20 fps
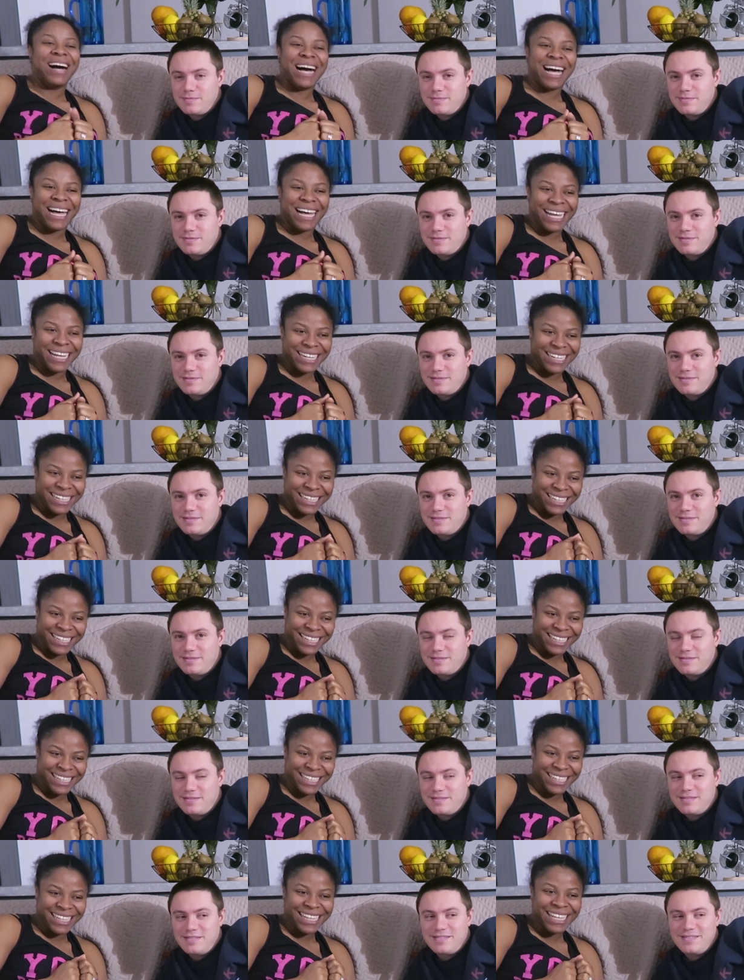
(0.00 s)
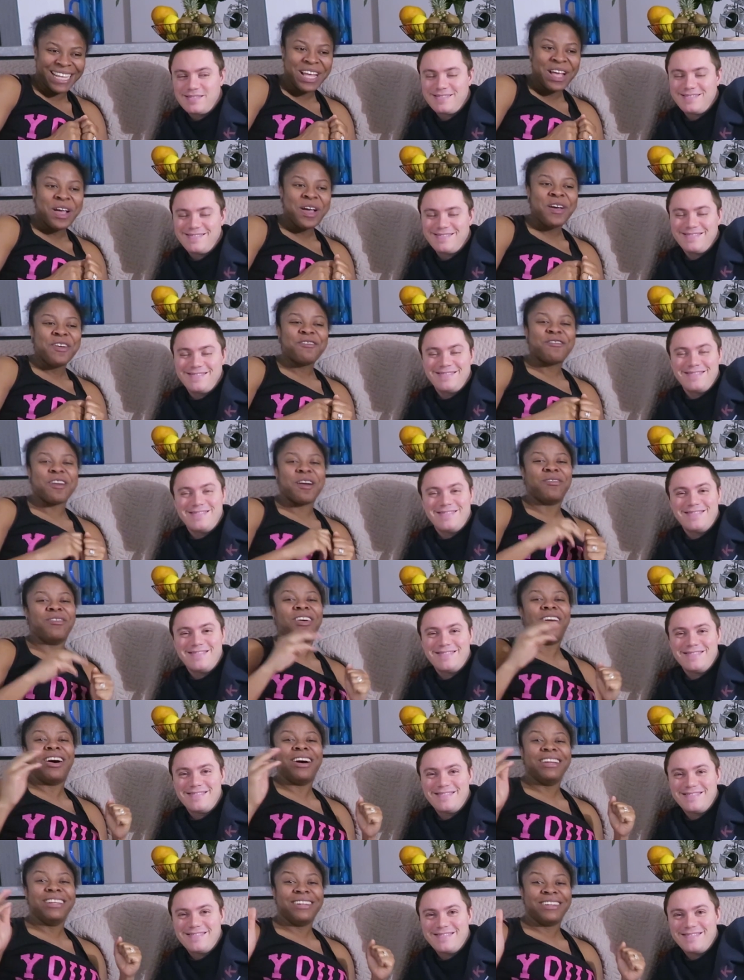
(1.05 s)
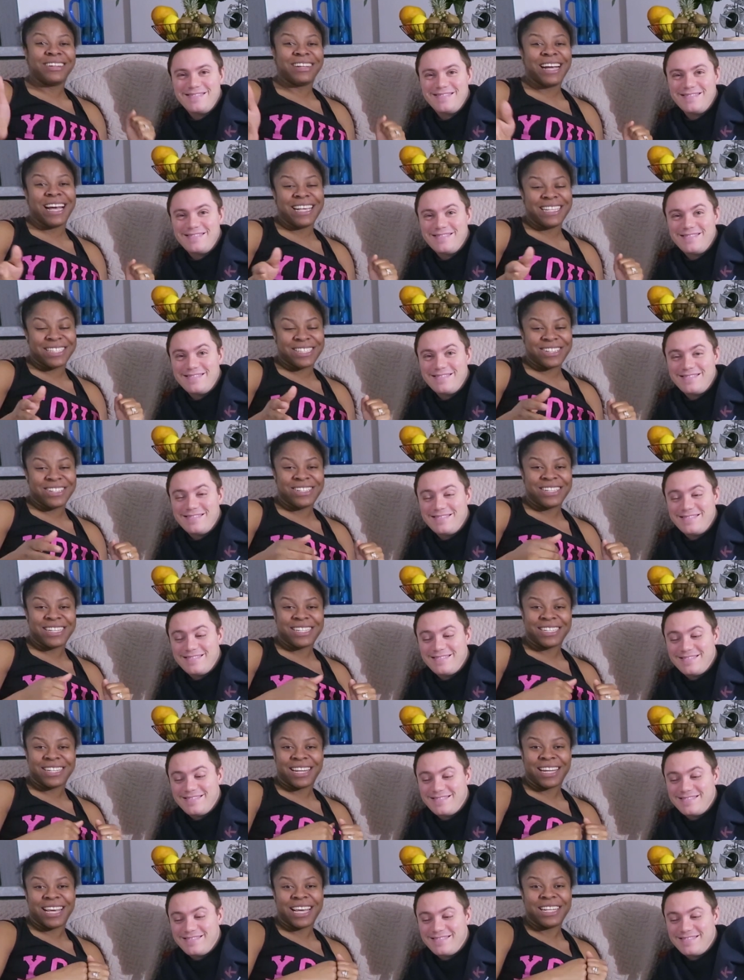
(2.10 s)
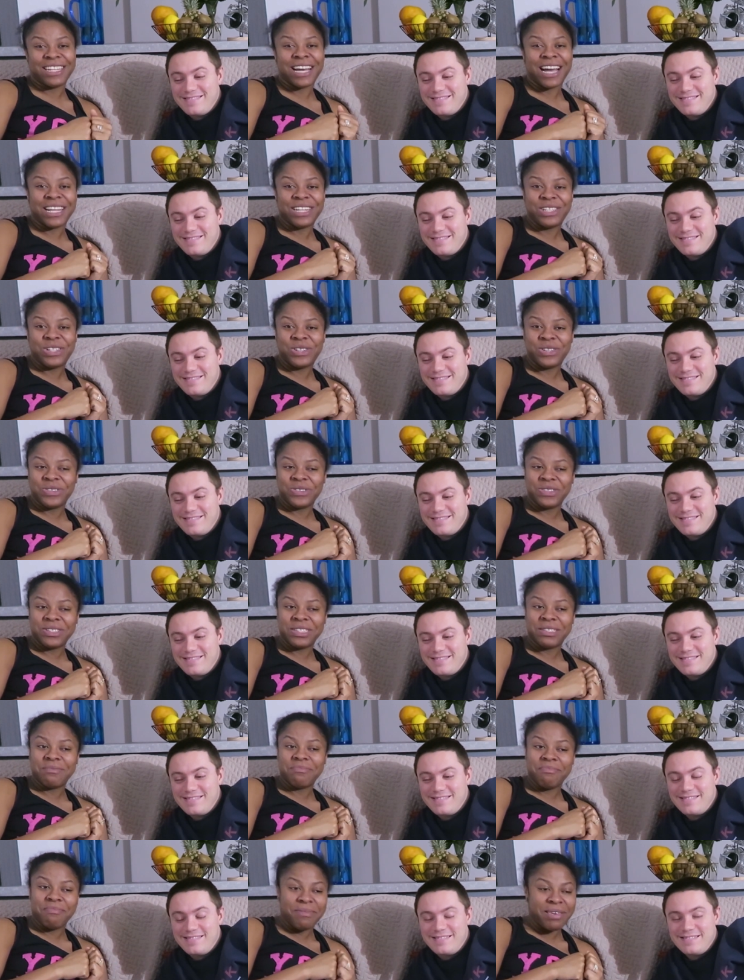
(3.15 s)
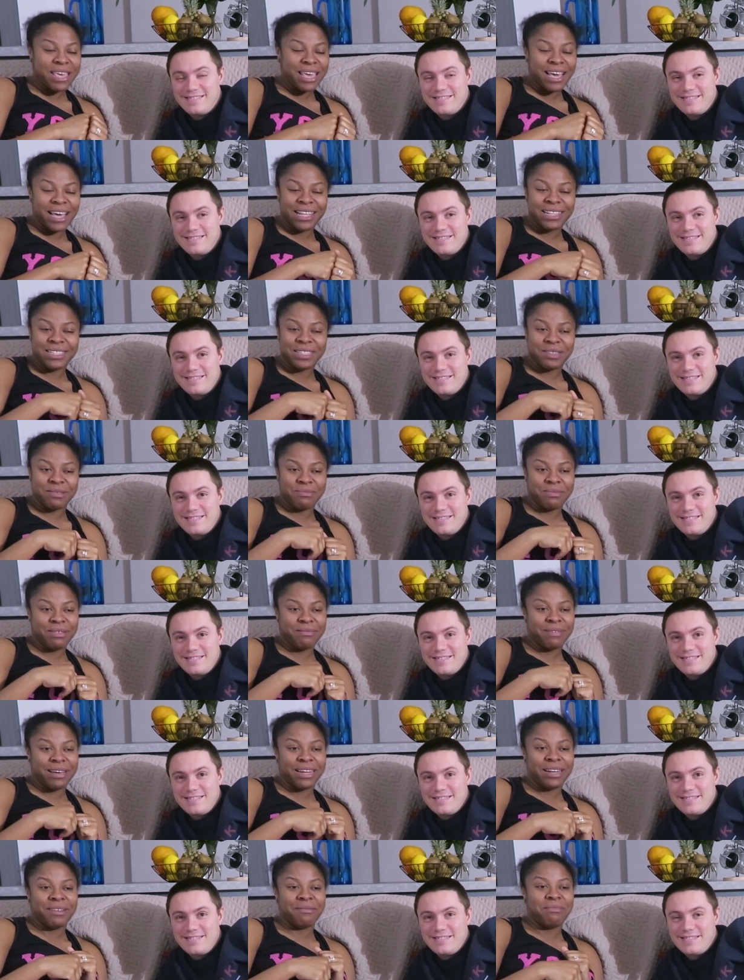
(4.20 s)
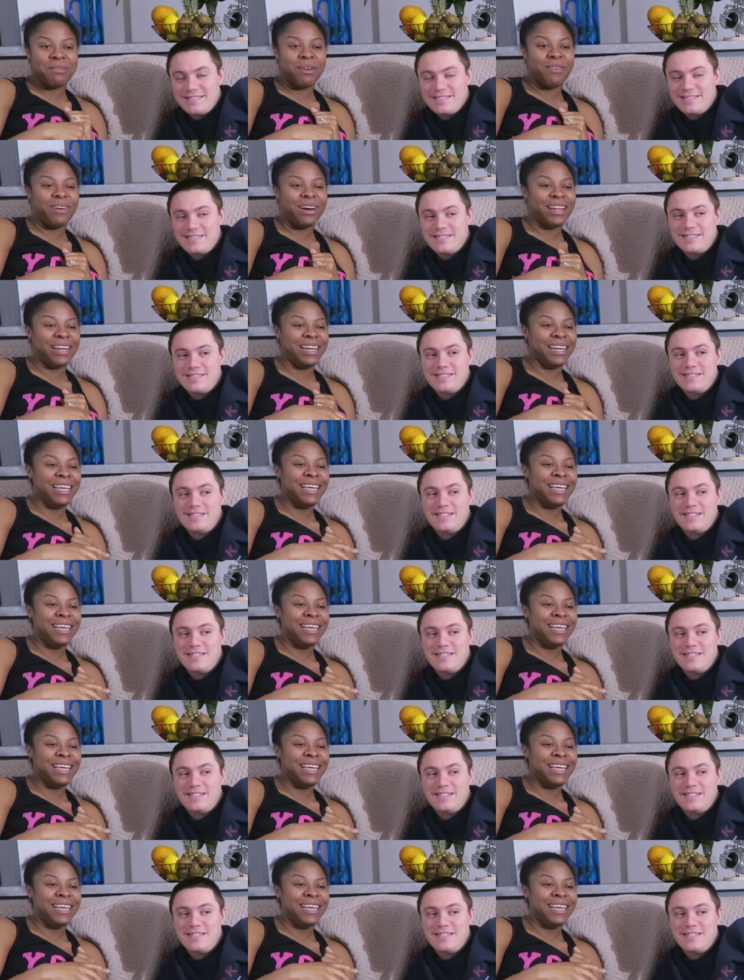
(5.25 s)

Speaker 1: bad from all you guys suggestion i had chose mia to be my number one